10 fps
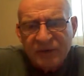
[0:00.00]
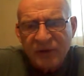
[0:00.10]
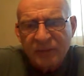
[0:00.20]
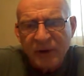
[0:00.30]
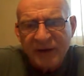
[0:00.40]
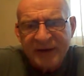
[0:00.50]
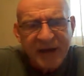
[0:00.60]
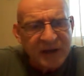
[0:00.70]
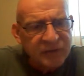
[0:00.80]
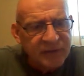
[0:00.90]
not
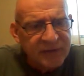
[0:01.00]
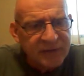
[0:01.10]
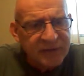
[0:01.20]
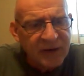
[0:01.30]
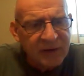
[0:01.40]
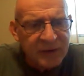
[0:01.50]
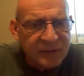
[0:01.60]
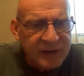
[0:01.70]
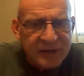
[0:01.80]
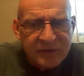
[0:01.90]
polytextual necessarily,
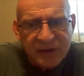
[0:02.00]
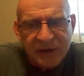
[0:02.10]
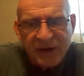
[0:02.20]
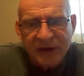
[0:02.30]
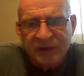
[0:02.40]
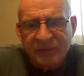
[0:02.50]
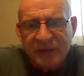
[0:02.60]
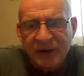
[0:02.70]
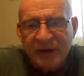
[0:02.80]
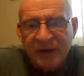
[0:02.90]
but it gives you a little idea
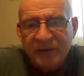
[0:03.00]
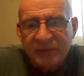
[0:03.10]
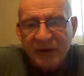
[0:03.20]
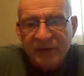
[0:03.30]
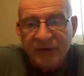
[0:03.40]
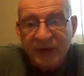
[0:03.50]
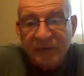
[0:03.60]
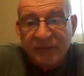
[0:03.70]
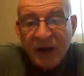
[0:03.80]
of polyphony.